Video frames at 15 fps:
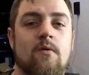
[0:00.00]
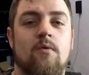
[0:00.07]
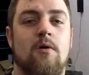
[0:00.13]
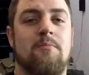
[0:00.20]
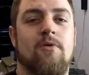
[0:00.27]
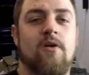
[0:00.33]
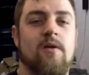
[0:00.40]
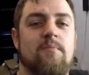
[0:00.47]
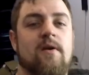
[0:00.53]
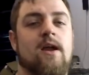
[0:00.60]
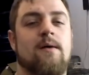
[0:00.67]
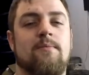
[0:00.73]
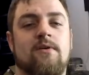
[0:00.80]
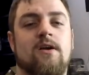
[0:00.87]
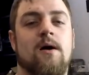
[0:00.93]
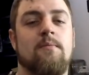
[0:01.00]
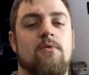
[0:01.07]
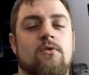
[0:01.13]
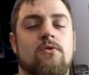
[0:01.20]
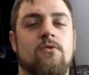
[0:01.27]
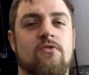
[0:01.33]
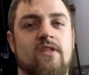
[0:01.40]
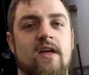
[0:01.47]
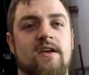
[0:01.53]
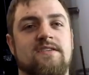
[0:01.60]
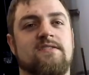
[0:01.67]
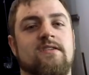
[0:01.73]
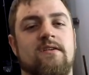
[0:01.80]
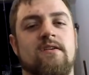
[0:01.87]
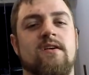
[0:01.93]
we're at Walmart, we're gonna pick up a couple cool
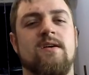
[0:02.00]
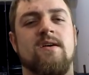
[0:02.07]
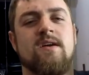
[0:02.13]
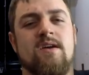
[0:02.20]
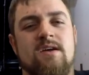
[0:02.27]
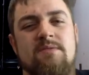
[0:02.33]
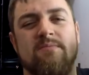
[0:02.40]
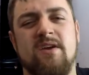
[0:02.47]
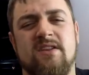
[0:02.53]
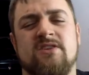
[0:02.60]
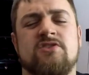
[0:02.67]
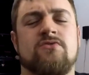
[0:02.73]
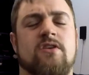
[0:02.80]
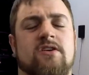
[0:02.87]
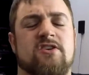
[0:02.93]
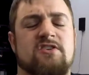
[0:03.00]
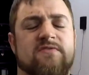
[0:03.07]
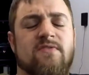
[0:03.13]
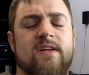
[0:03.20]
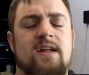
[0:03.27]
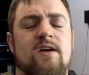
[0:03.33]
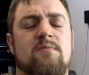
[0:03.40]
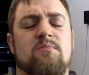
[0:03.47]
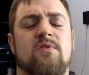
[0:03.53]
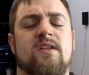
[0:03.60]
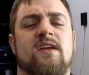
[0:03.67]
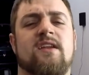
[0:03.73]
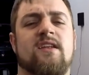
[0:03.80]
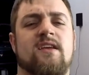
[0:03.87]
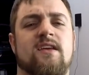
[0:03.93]
things to make this truck just flat out
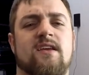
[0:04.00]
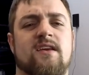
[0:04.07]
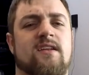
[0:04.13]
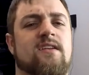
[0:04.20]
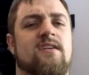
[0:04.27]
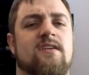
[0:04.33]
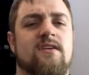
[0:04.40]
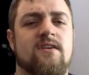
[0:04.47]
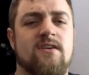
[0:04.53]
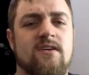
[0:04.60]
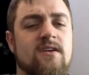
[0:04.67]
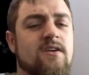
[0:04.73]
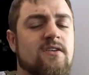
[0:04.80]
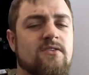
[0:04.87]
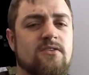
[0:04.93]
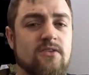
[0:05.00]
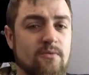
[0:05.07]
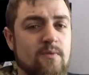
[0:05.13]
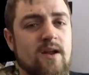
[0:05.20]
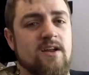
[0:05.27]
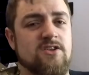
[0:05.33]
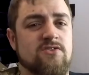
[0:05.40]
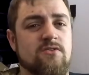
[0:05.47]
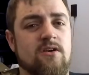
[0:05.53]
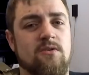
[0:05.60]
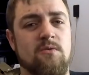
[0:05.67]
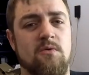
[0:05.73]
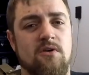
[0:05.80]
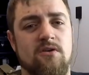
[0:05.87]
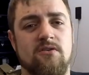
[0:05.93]
blend in to the ranch truck
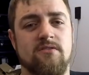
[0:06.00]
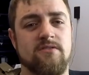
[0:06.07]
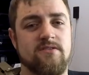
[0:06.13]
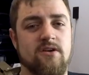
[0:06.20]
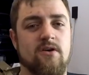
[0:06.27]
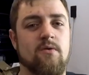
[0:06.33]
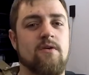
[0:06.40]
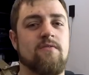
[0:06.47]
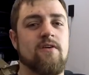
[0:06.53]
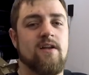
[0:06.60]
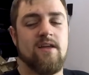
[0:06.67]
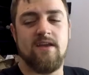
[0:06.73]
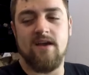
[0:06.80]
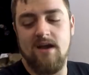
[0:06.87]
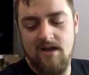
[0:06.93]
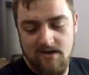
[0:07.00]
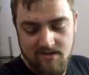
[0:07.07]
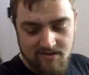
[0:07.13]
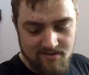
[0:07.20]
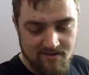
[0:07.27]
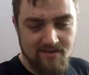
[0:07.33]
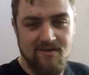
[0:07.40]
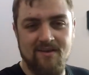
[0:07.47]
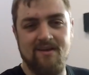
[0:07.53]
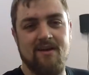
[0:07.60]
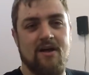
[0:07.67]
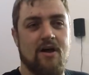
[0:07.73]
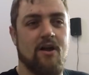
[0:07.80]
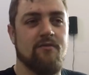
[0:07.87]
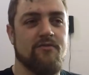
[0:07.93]
world. So we've already got, I
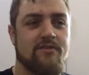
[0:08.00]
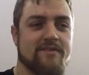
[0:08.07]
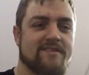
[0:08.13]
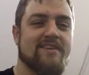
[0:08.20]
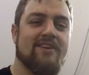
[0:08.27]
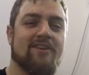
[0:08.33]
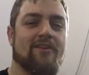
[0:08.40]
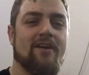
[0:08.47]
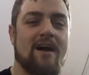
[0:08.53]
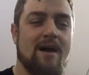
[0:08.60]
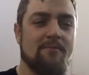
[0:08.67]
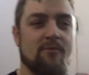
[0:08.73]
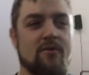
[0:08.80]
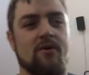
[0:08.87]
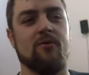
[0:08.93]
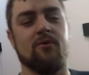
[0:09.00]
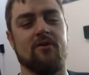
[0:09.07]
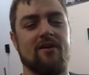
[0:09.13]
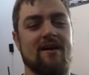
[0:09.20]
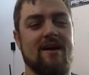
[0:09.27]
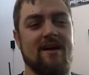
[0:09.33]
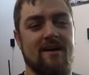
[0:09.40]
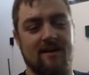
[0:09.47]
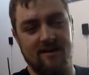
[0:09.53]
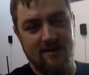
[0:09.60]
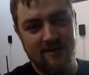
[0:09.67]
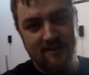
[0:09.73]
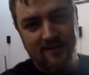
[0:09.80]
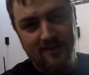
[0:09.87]
don't know if you can see it or not, but we ordered a